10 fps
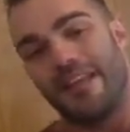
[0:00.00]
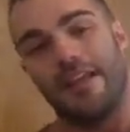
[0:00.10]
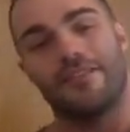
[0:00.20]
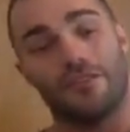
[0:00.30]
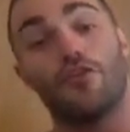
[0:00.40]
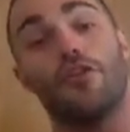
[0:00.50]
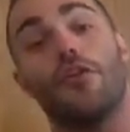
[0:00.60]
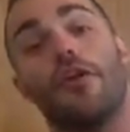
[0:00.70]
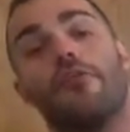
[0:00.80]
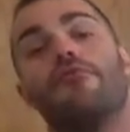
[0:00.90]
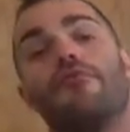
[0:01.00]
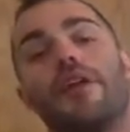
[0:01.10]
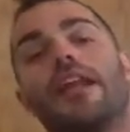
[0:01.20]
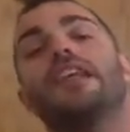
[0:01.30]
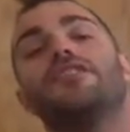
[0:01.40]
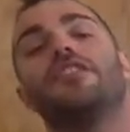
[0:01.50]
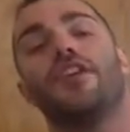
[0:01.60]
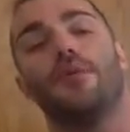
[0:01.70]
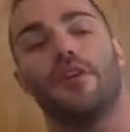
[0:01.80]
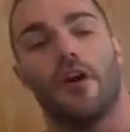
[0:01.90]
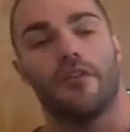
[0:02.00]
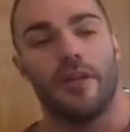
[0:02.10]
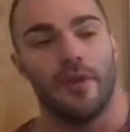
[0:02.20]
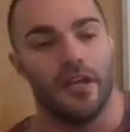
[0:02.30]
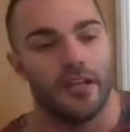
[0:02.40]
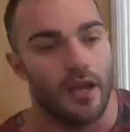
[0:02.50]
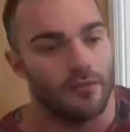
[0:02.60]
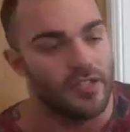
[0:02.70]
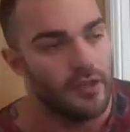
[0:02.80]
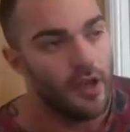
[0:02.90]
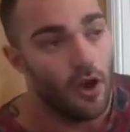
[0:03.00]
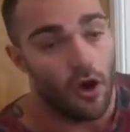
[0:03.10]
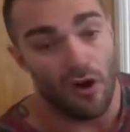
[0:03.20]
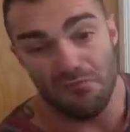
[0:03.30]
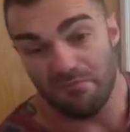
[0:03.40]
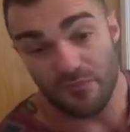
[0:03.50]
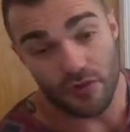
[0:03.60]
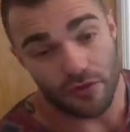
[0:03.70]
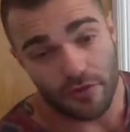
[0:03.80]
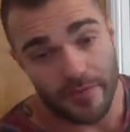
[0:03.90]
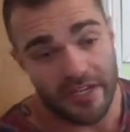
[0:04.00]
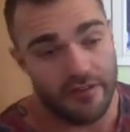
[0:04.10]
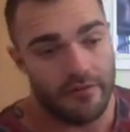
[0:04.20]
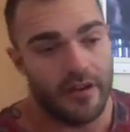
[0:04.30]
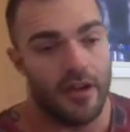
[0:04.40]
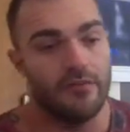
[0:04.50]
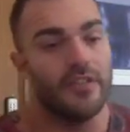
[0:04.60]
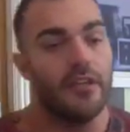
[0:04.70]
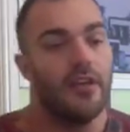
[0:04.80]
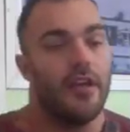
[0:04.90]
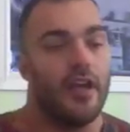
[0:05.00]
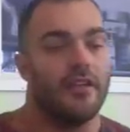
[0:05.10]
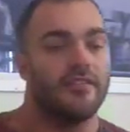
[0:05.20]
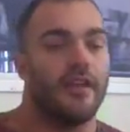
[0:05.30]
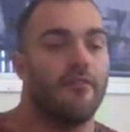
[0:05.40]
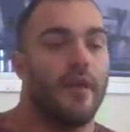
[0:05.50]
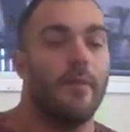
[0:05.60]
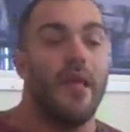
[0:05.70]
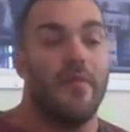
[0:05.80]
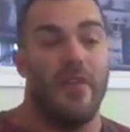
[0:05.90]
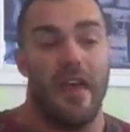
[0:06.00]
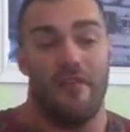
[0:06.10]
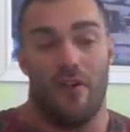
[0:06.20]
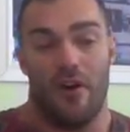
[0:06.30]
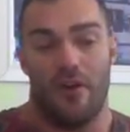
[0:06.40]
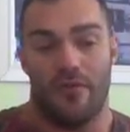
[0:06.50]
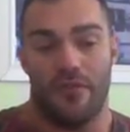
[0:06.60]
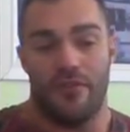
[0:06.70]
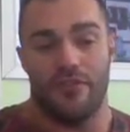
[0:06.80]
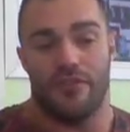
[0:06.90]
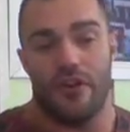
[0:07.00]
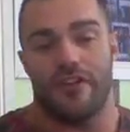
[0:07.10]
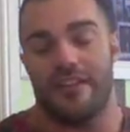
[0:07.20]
it's going to really secure your email account or social media account, etc. Therefore, there's not